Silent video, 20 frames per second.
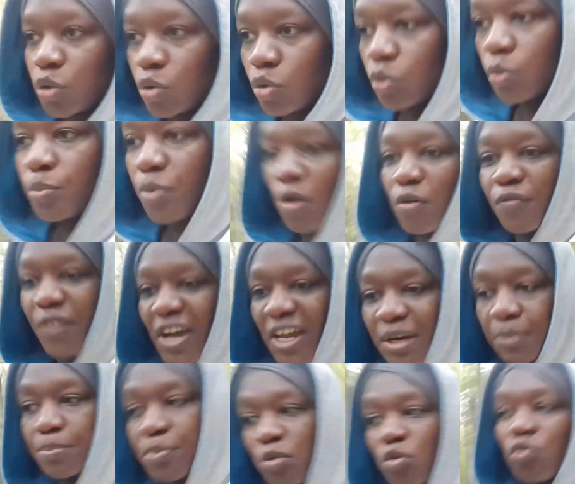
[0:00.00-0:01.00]
provide
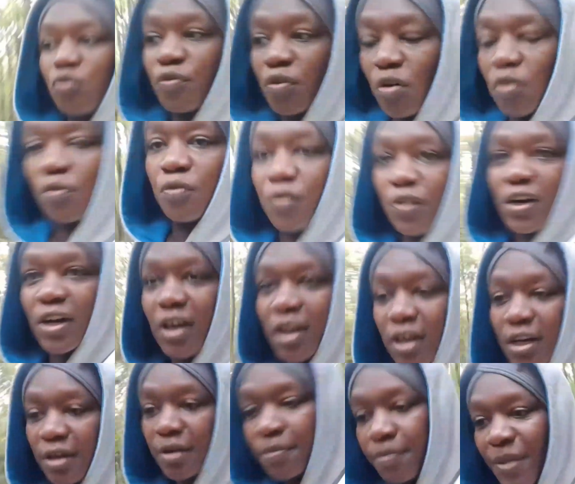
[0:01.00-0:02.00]
proof of
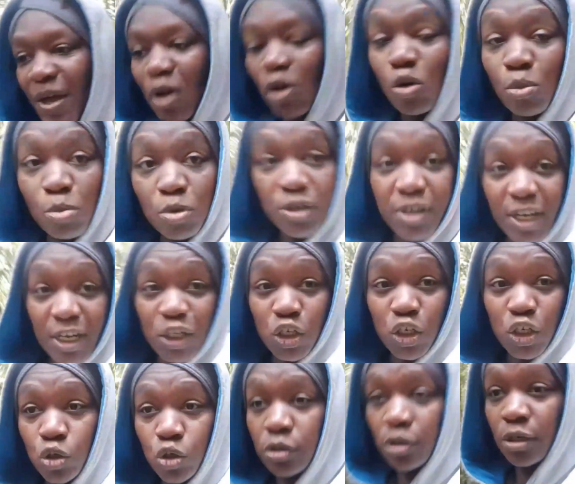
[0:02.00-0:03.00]
accommodation,